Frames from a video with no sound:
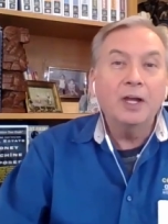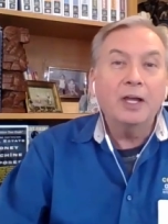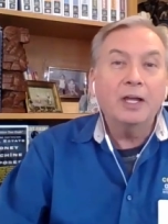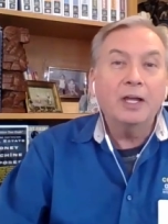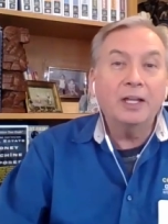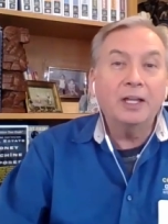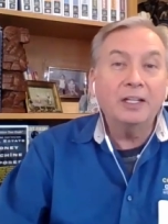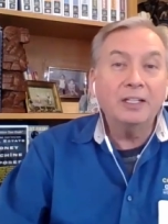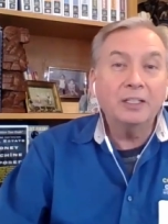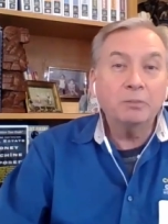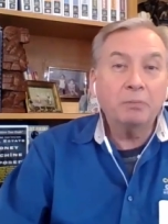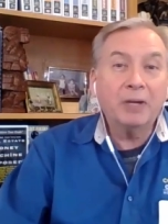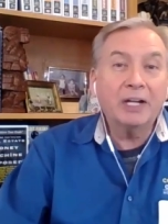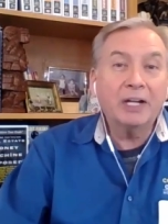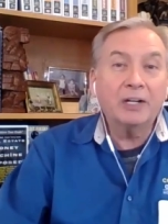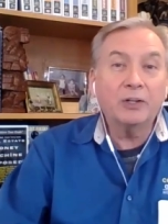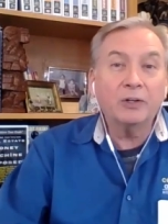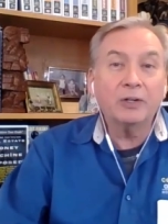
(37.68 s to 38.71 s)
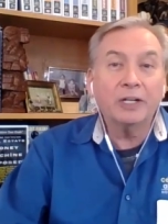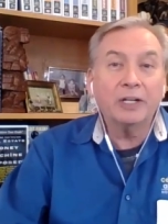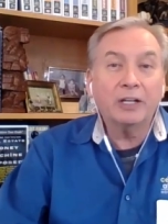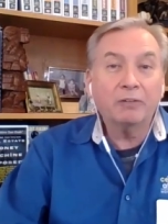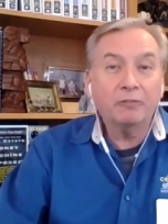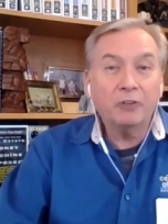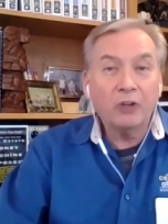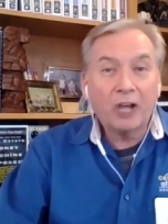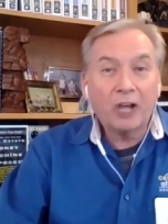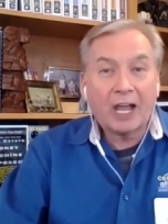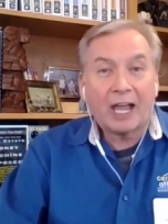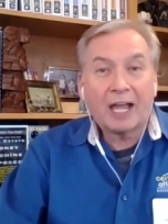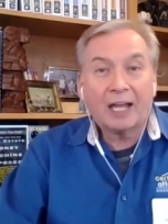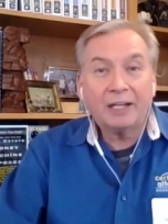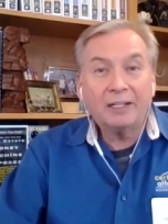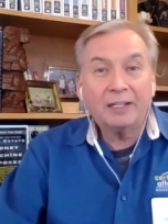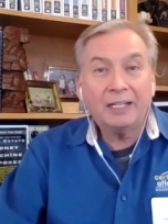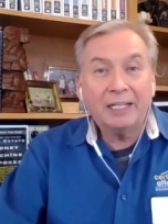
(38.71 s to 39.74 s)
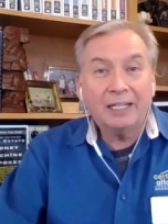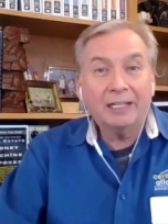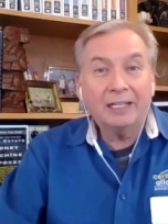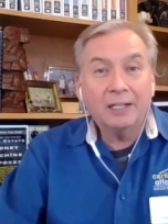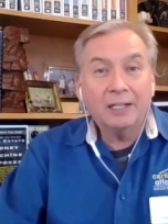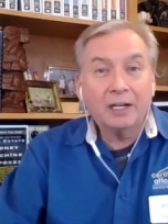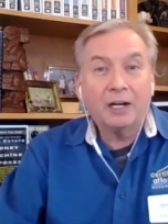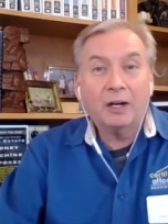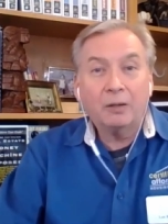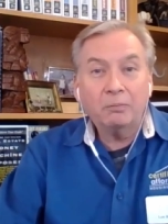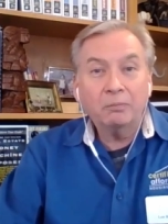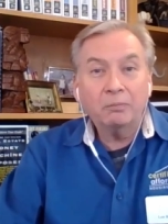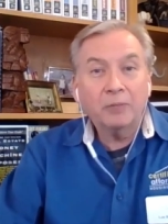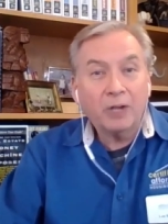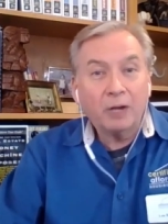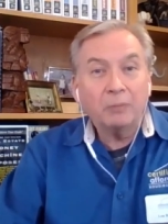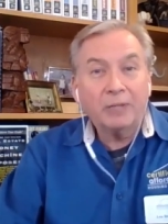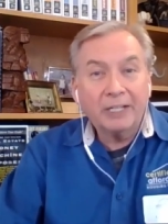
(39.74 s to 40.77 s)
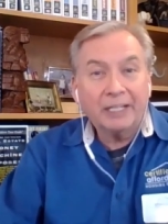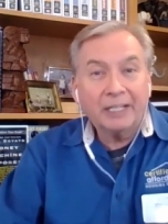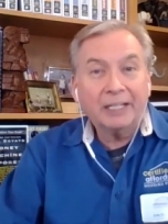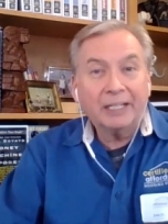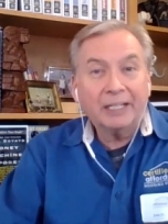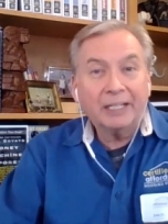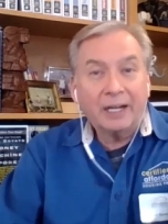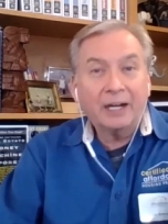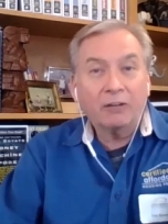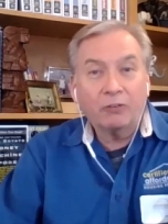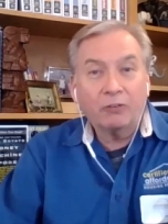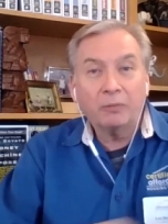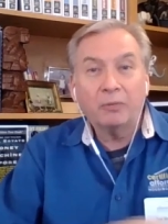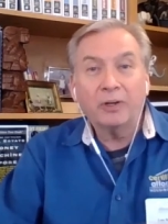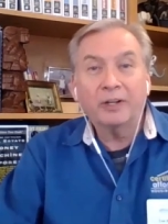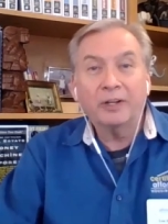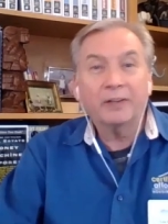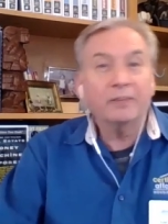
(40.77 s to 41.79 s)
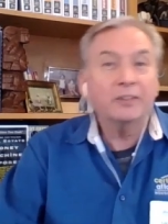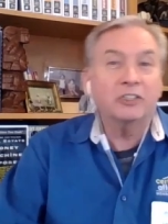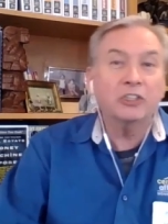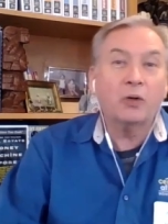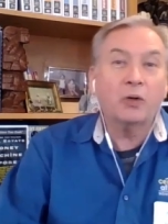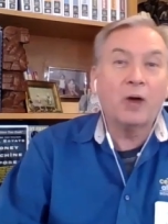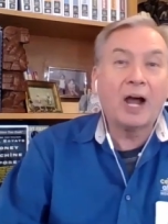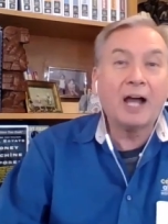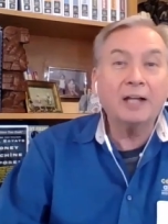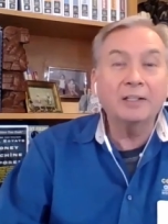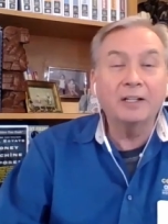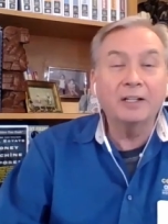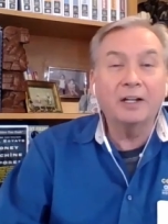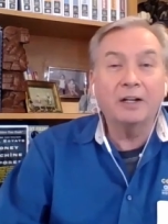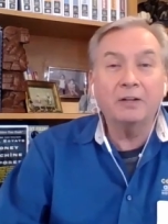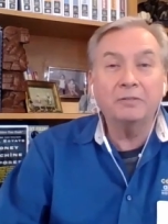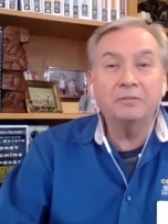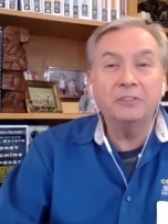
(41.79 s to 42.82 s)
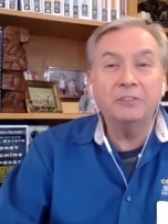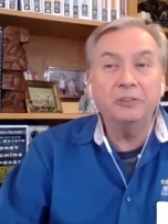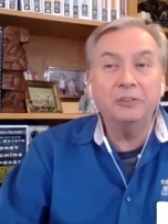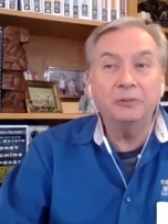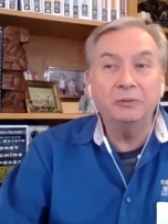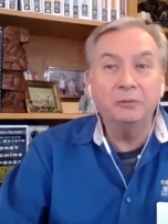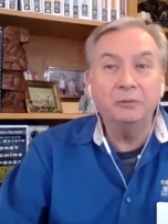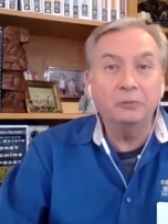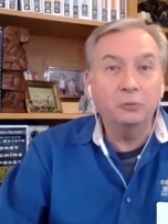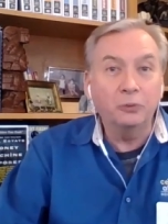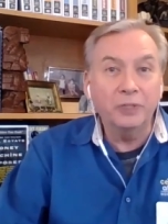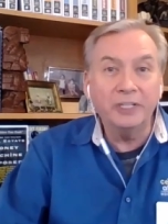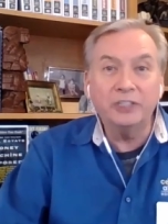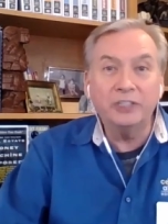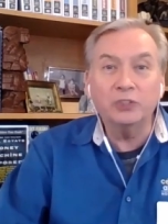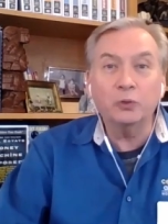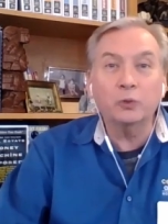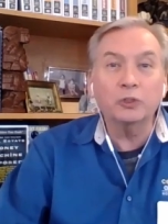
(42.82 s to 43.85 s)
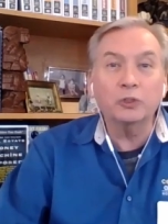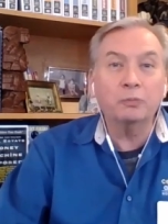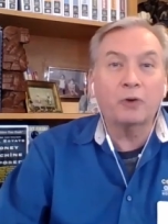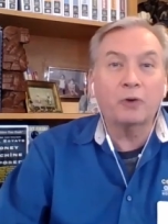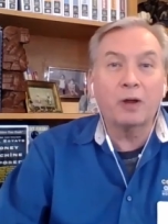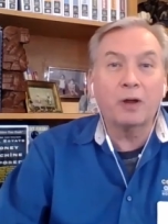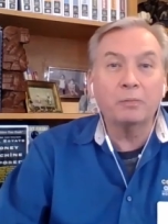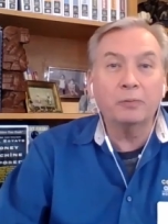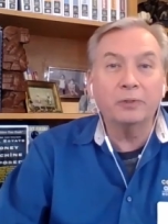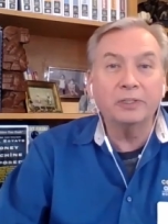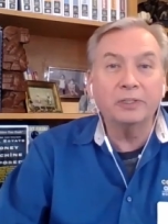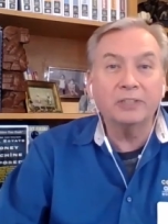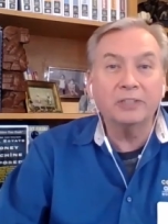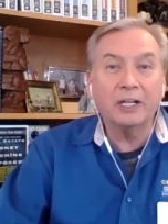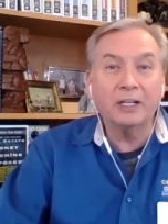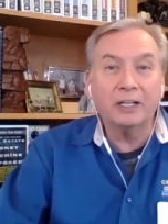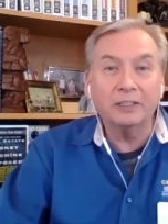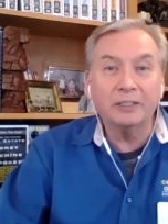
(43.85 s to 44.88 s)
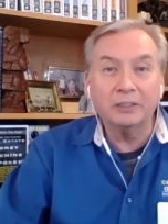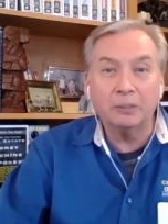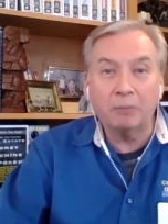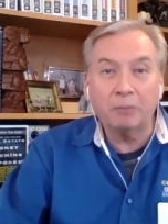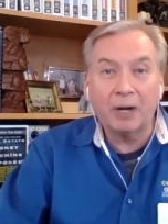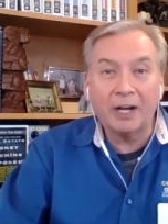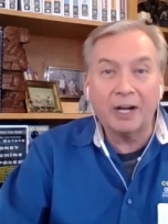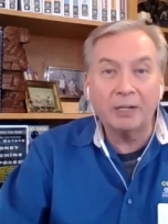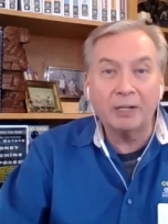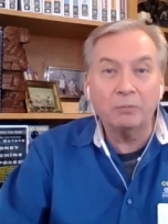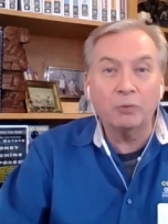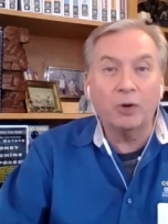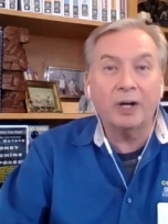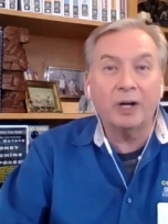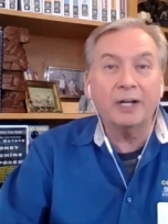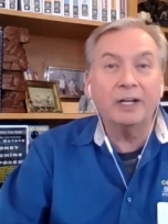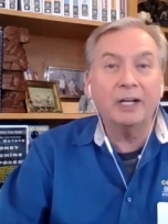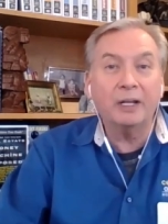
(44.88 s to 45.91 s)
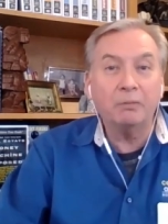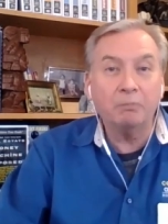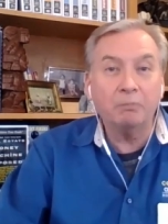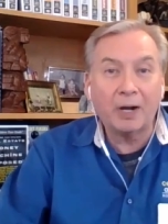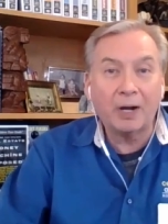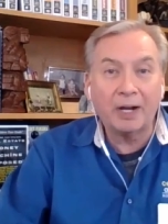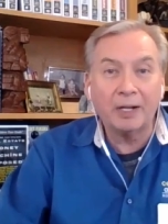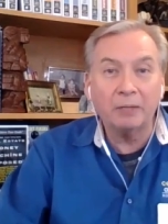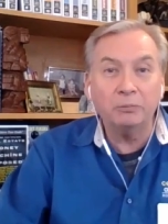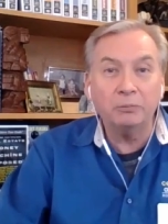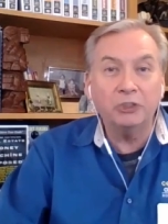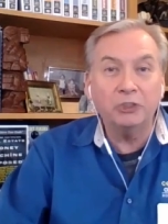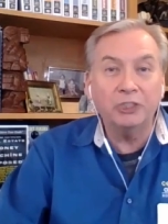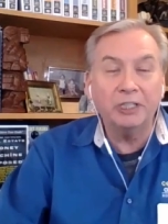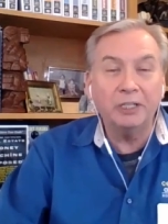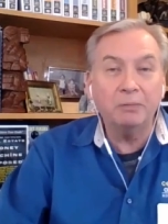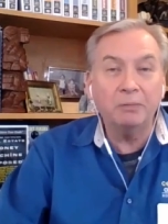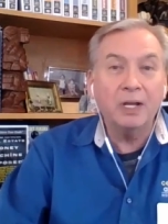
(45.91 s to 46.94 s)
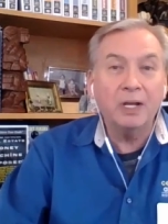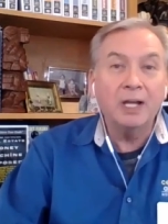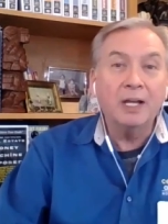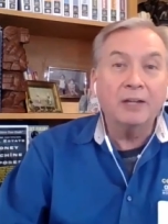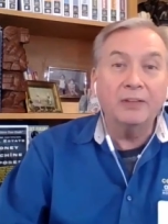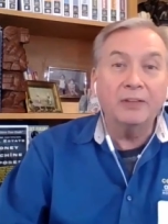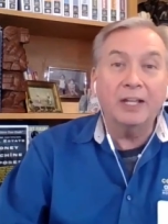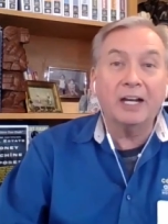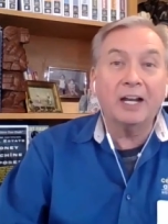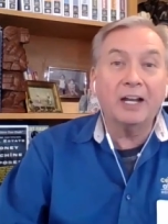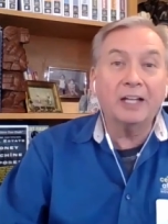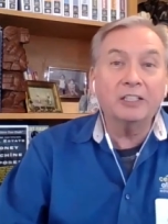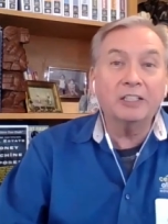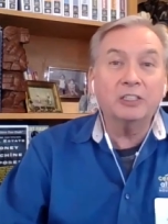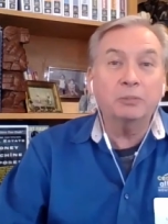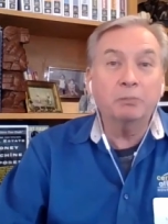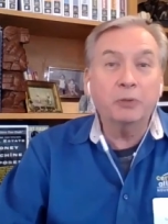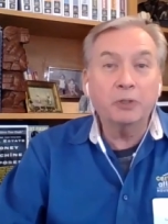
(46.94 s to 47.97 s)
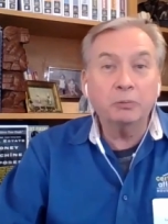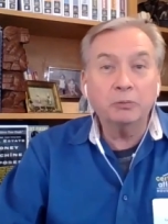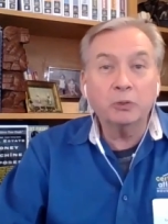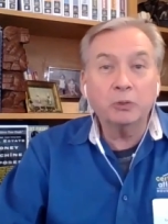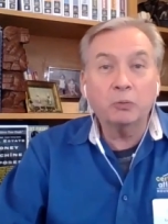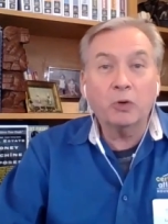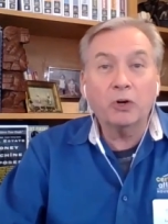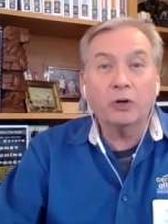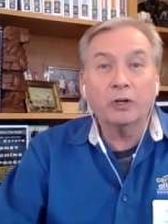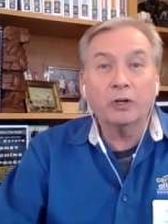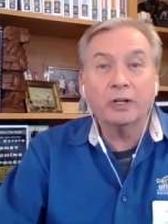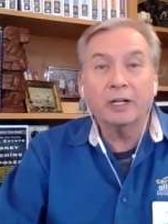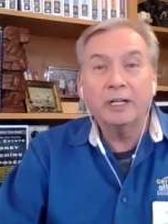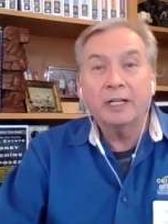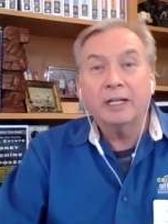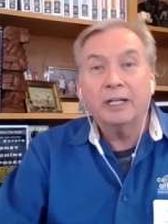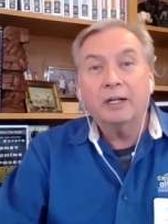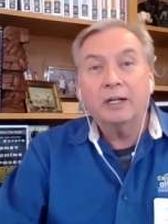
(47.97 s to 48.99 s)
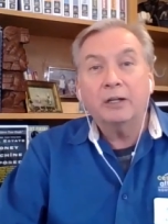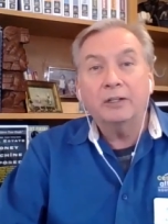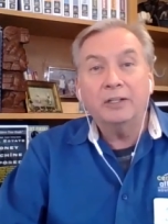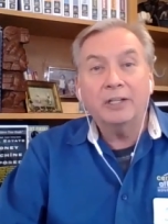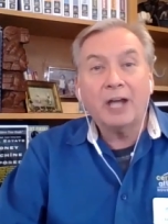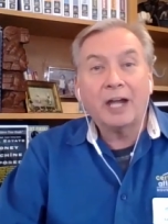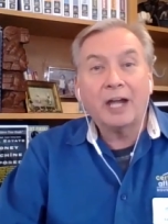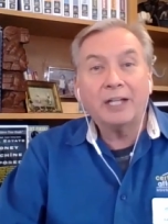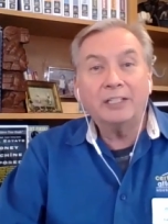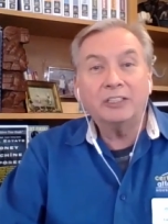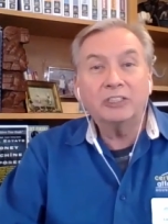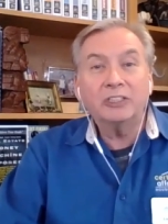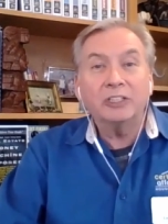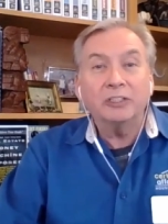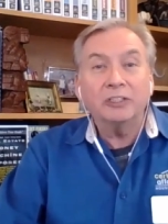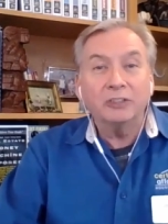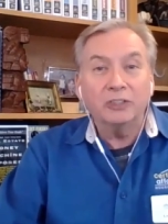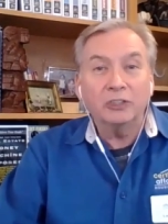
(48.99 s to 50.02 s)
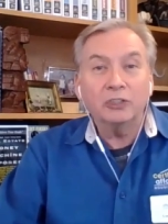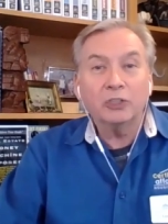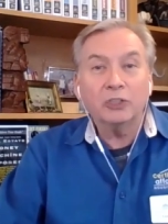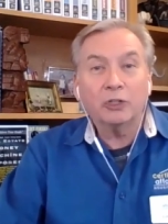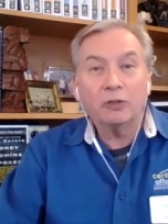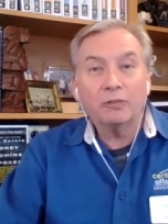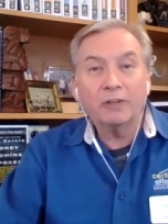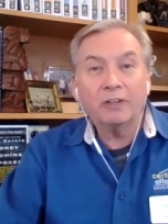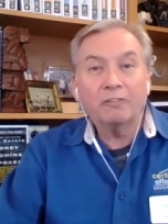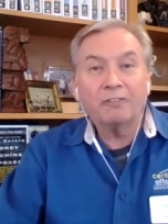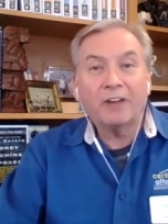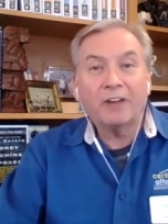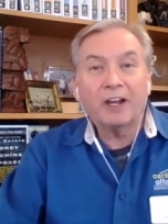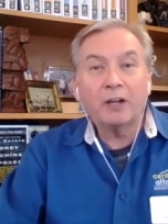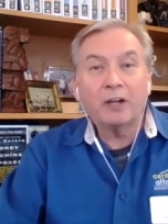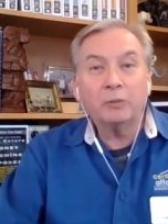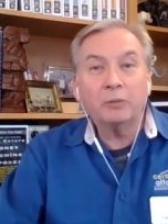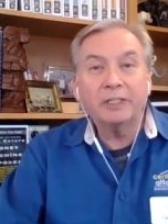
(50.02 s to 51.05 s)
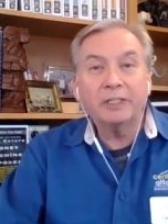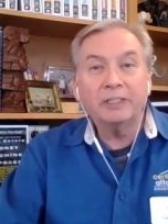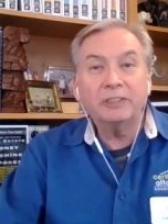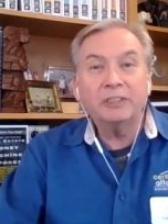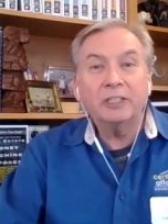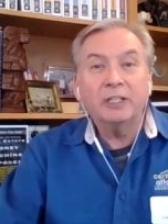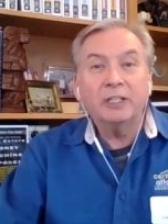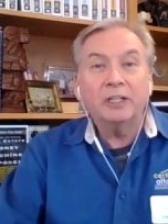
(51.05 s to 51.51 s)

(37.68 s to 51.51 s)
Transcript: isn't it better if you had income coming in every month? So, I love to resource properties. I like to buy them right and buy them cheap. Then I like to put them to work. Nice, deserving families